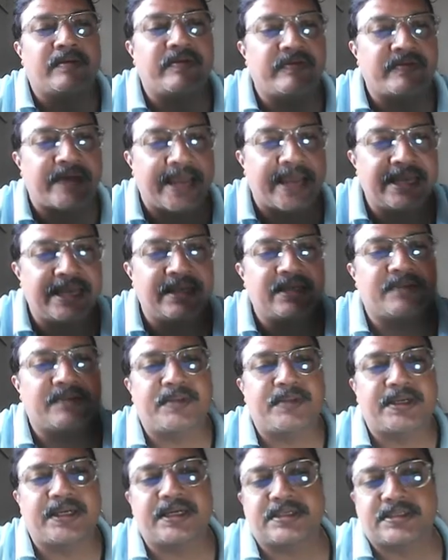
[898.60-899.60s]
Filing
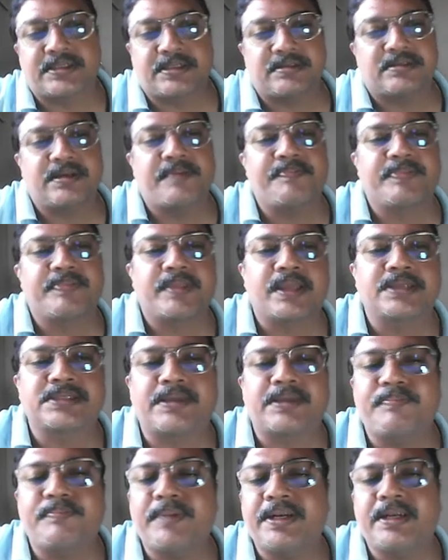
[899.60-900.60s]
applications,
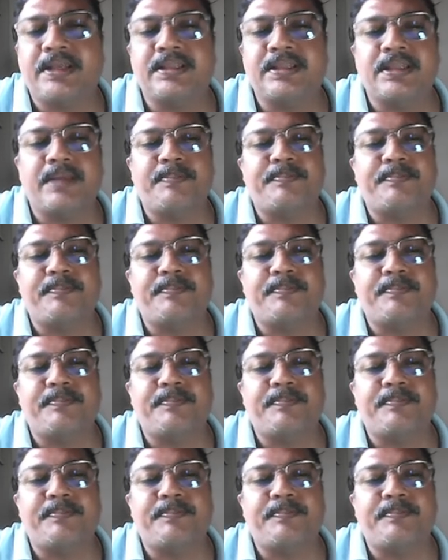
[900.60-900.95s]
submitting the